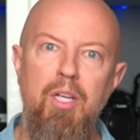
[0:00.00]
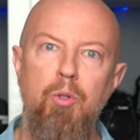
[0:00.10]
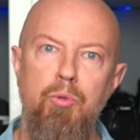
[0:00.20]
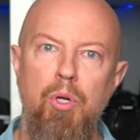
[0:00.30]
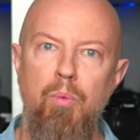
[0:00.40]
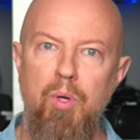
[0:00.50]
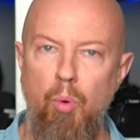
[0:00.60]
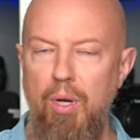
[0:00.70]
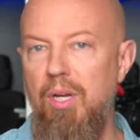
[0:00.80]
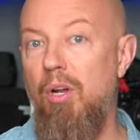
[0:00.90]
it'll trigger
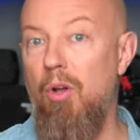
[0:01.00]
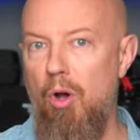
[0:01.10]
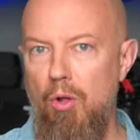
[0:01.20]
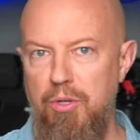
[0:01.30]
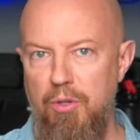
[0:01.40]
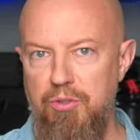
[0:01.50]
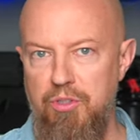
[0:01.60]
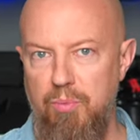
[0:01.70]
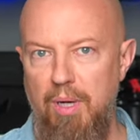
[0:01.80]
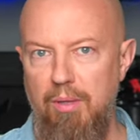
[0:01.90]
recording on all the others
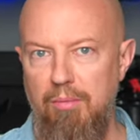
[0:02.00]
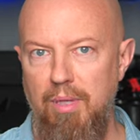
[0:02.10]
as well.